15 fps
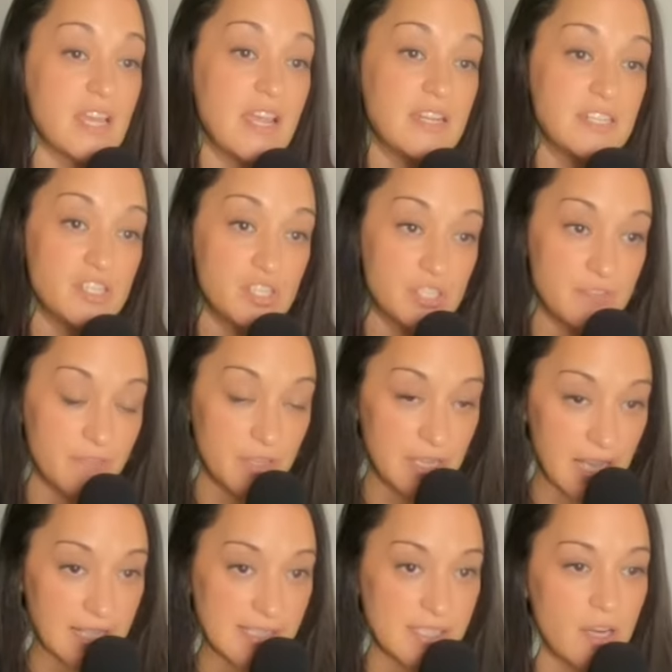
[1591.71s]
I auditioned for
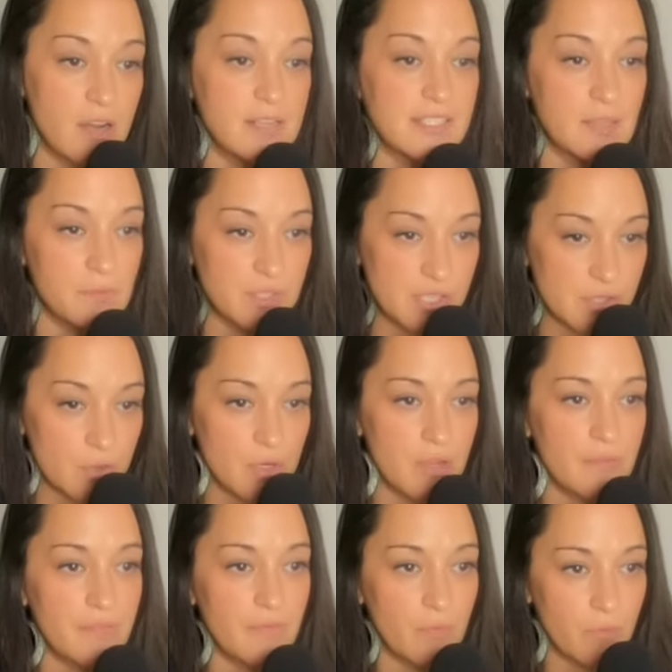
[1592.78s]
guest stars. It was sort
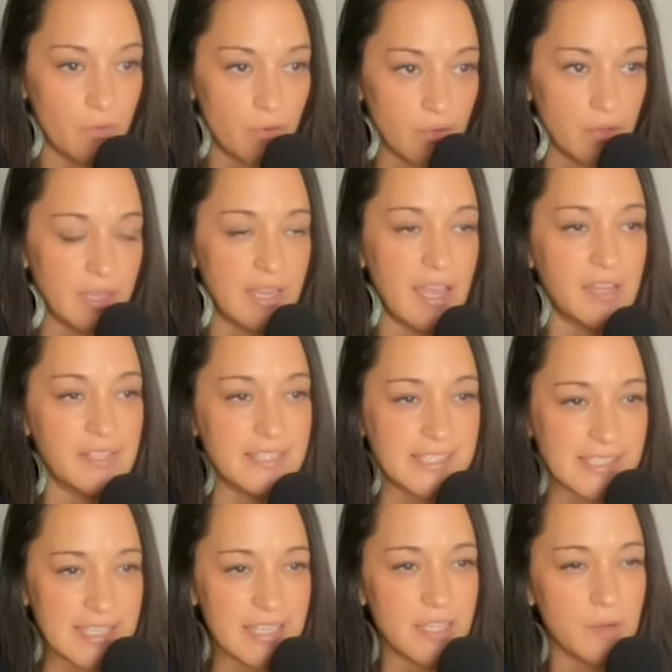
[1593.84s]
of like I could
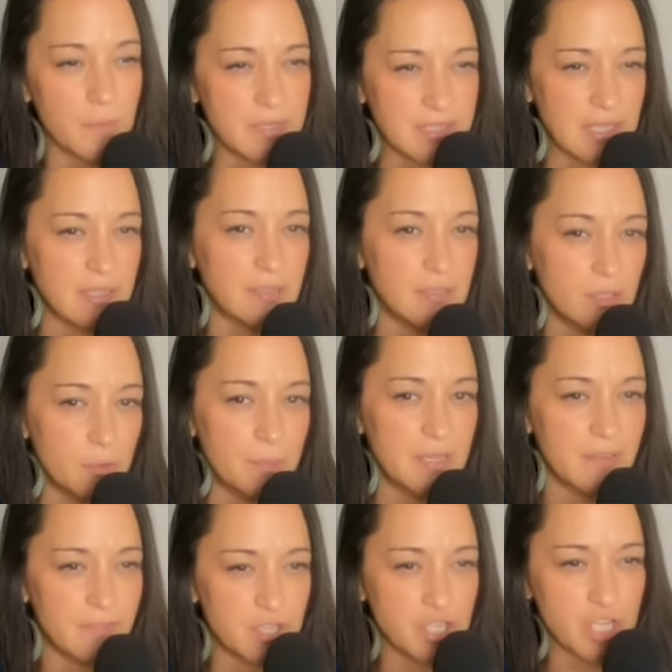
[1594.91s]
see there was a little bit
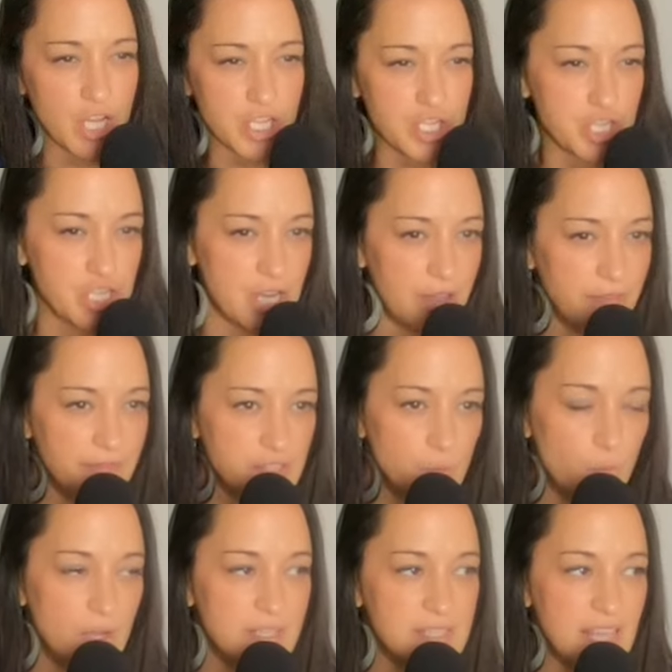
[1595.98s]
of a, a shift
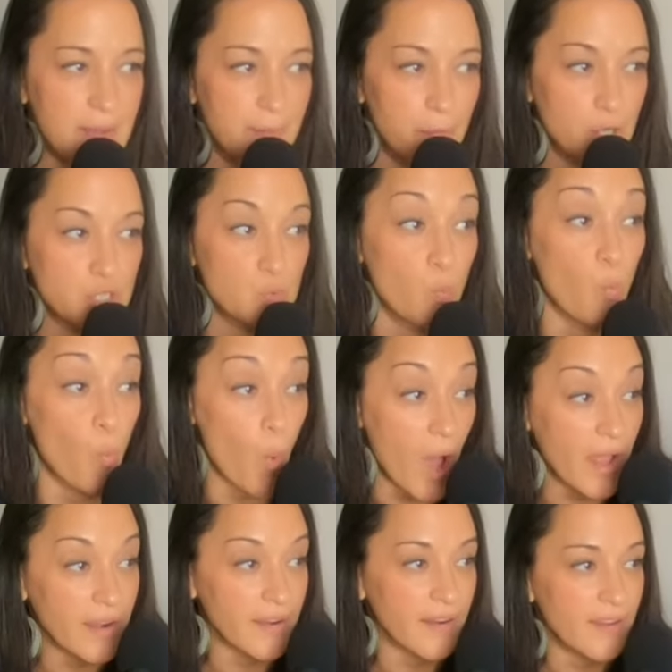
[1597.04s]
once I booked
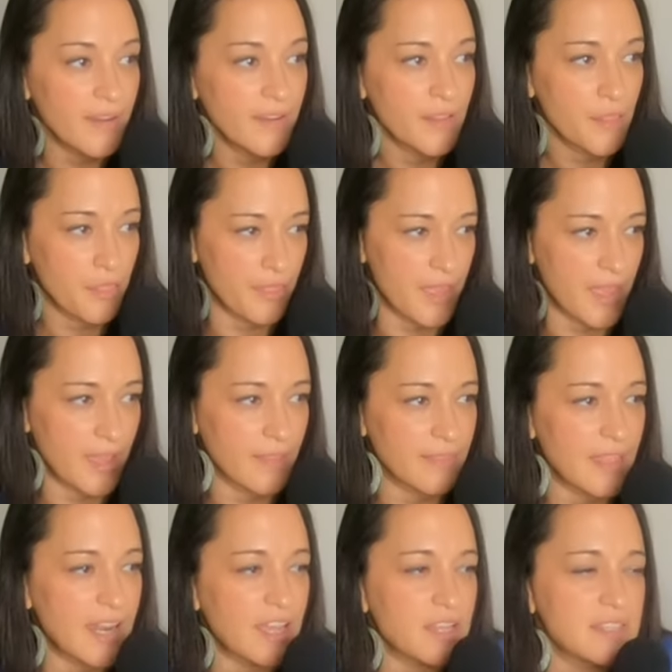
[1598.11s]
one thing,
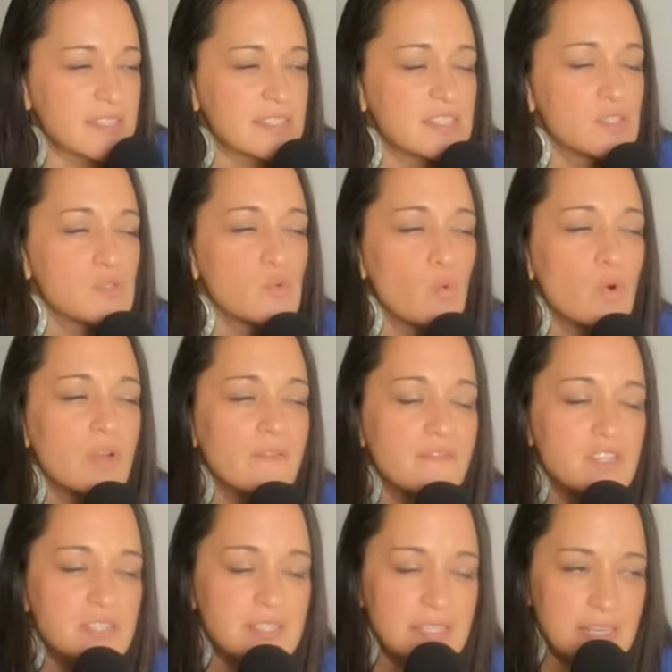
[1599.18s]
then mm. I could sort of
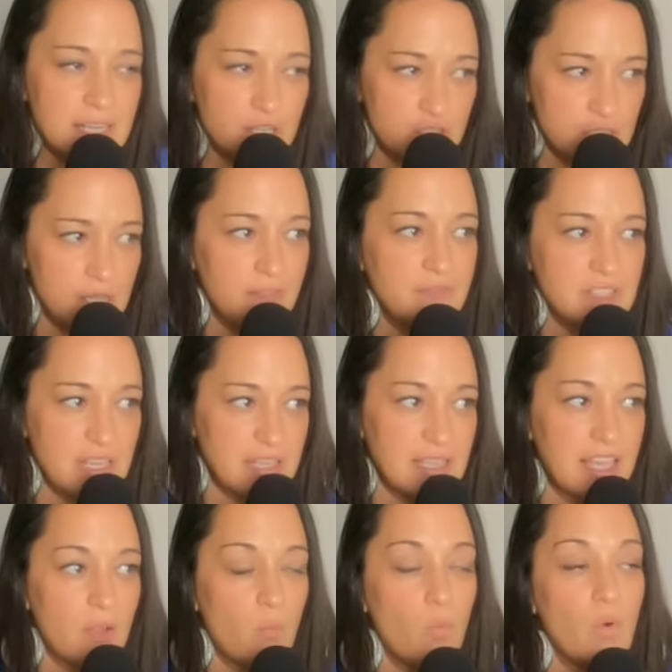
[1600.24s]
see a shift in
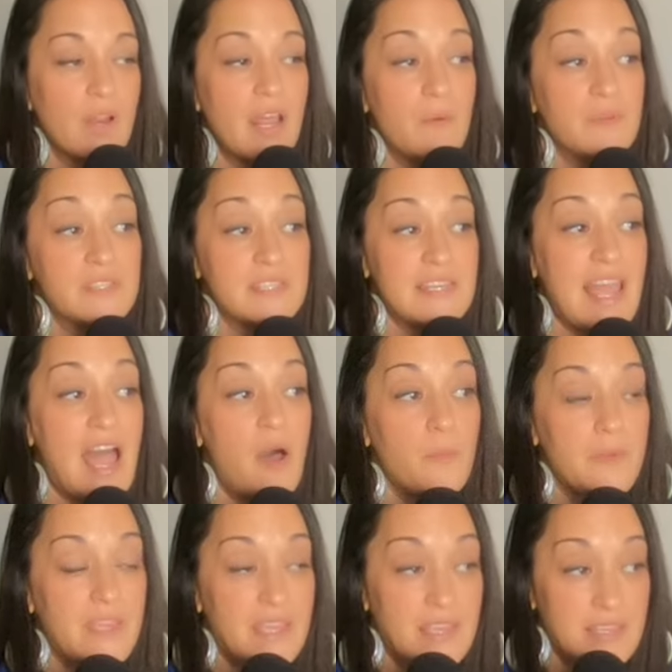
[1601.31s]
like what I was now
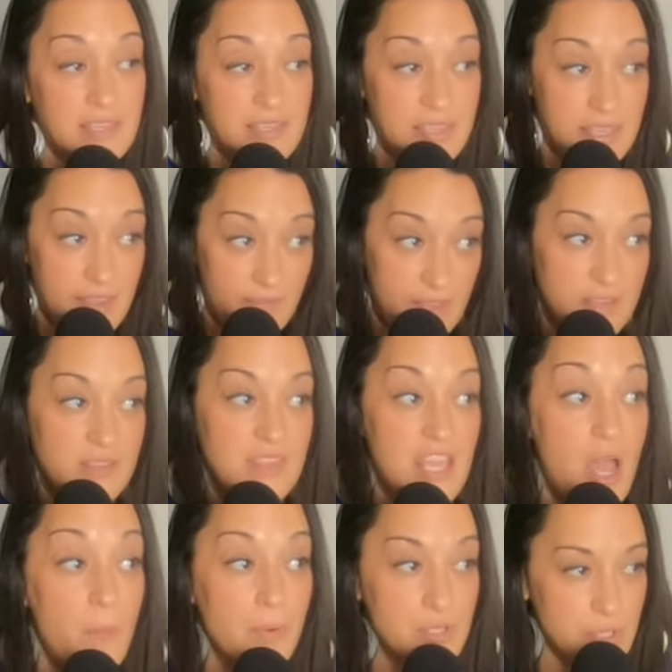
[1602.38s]
being given the
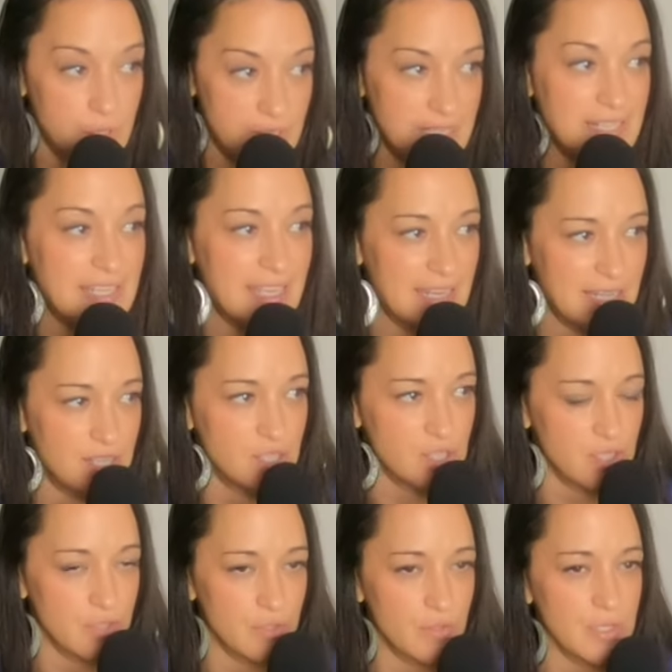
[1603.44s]
opportunity to get
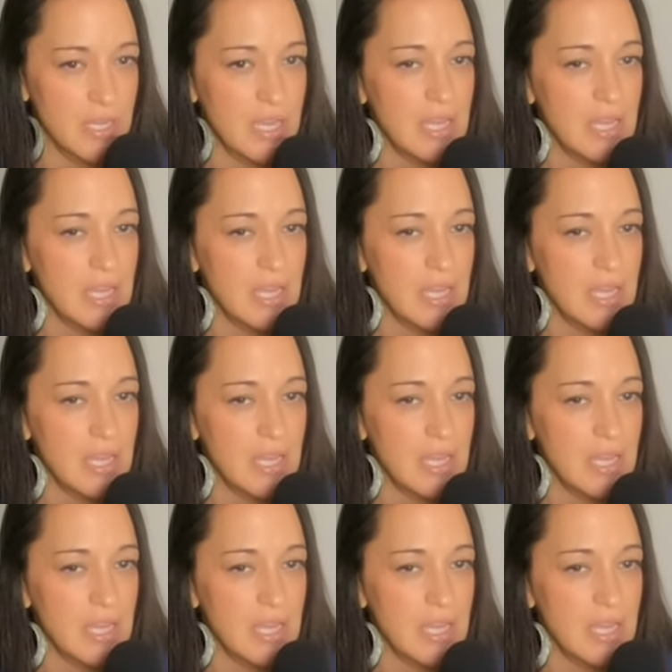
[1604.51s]
into.